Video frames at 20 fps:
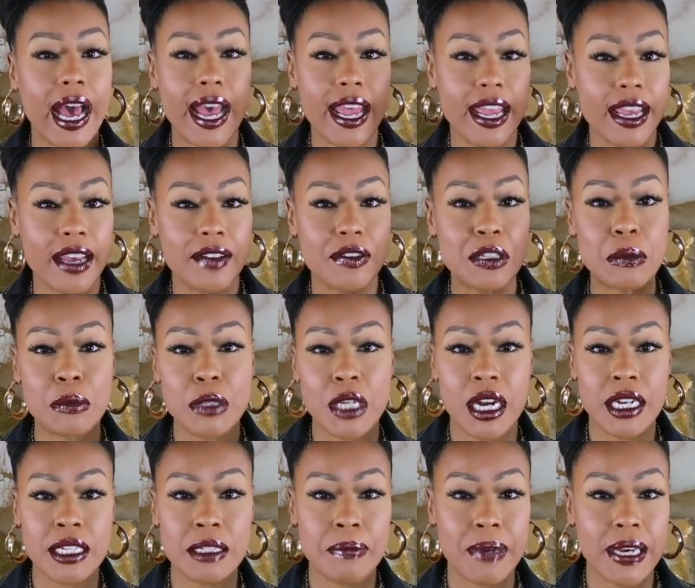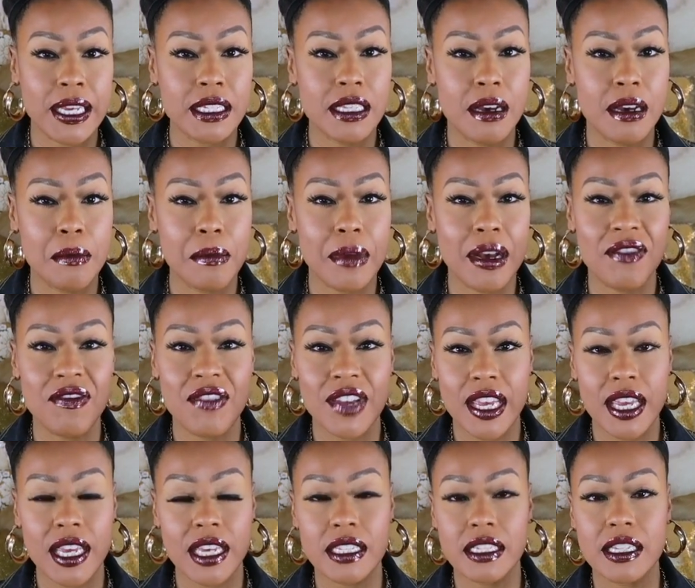I have some dark spots on my
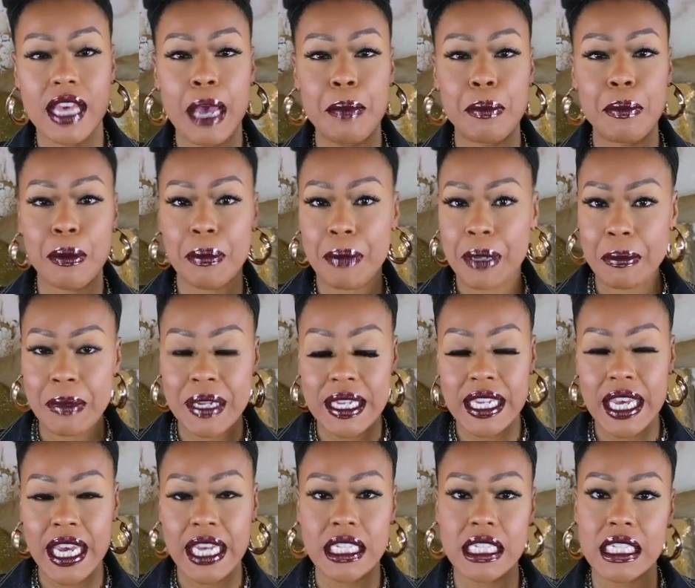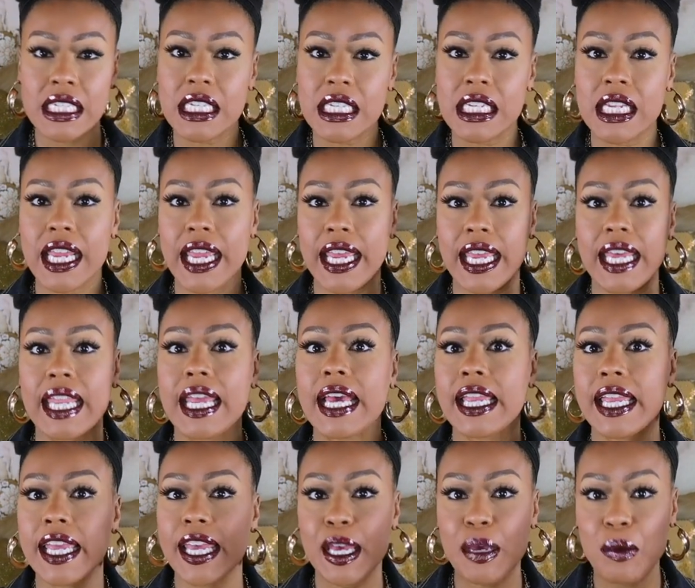face, hyperpigmentation, and I
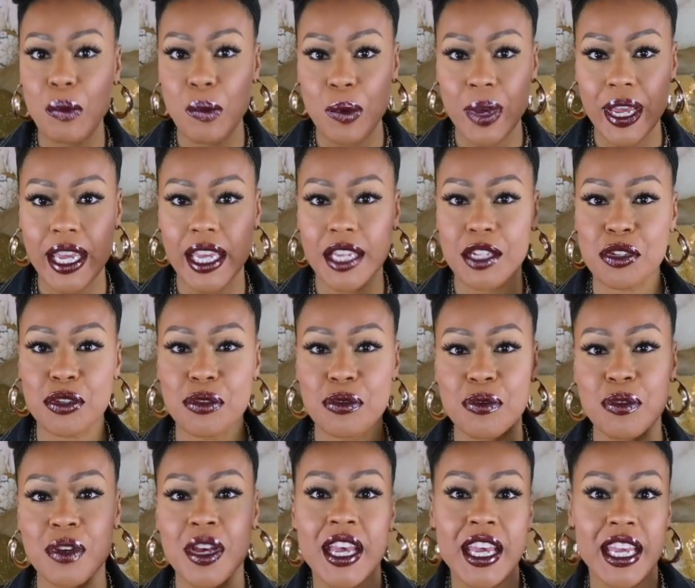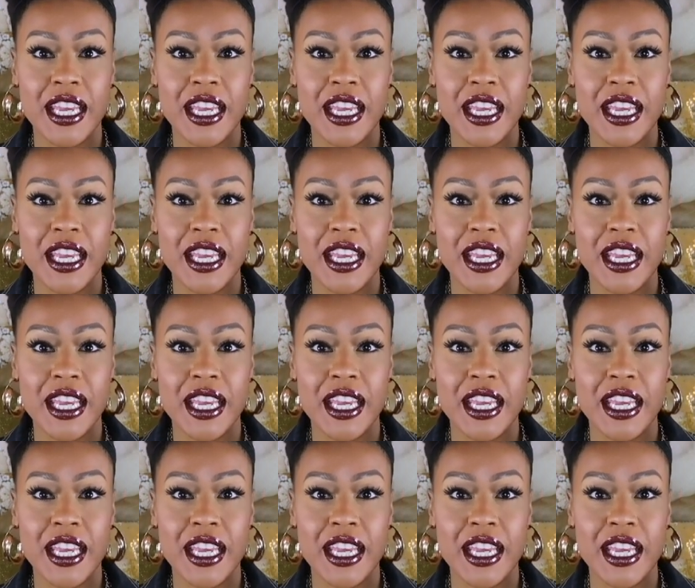can't wait to